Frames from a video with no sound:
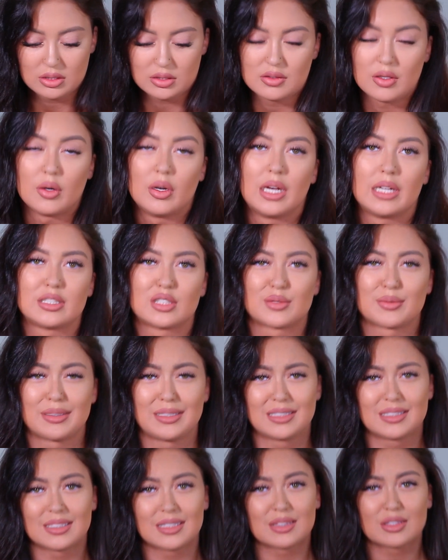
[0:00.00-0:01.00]
So I just
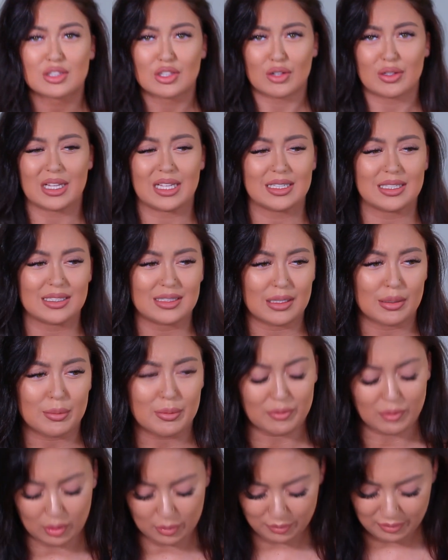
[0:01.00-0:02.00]
wanted to throw that in there
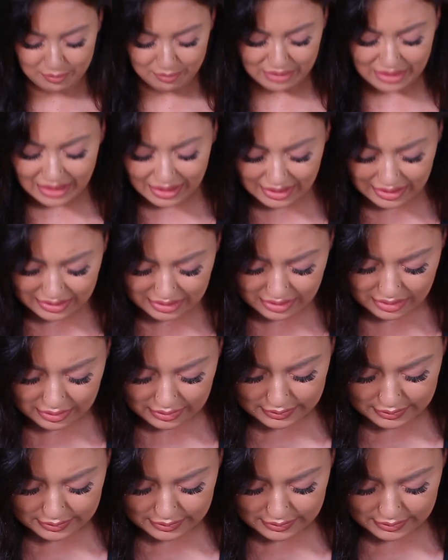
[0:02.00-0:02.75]
before we begin.